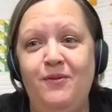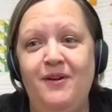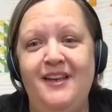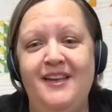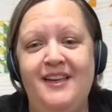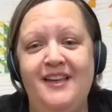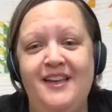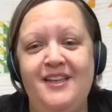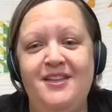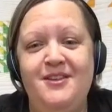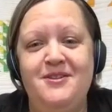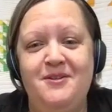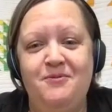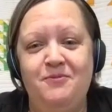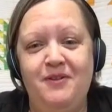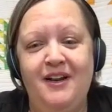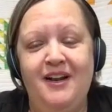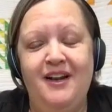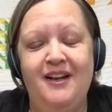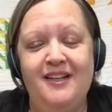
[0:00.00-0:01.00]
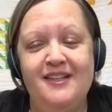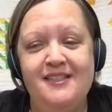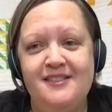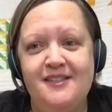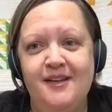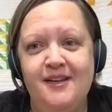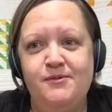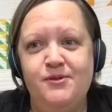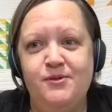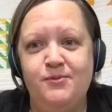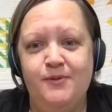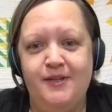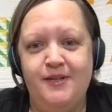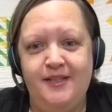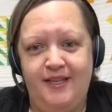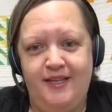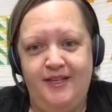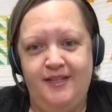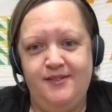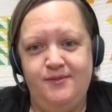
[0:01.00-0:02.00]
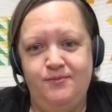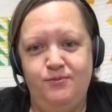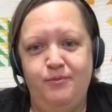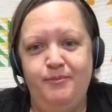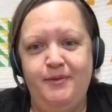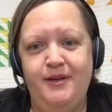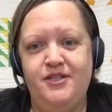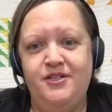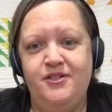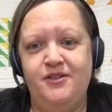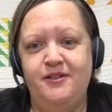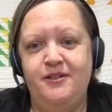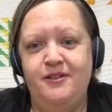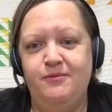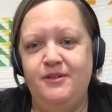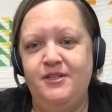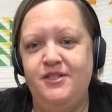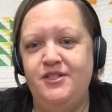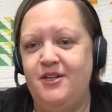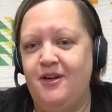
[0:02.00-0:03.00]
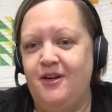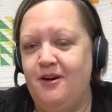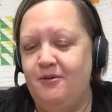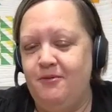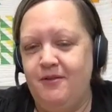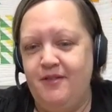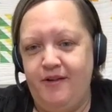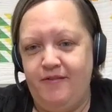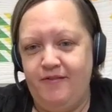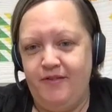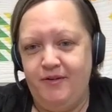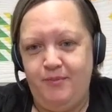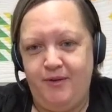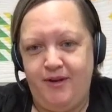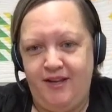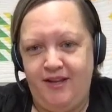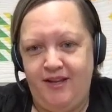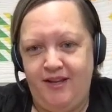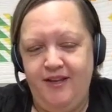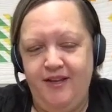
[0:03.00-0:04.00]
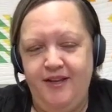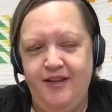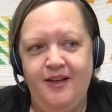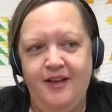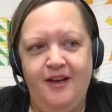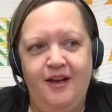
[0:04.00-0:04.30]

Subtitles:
when when it is time to release, we'll make sure that we share it with everybody.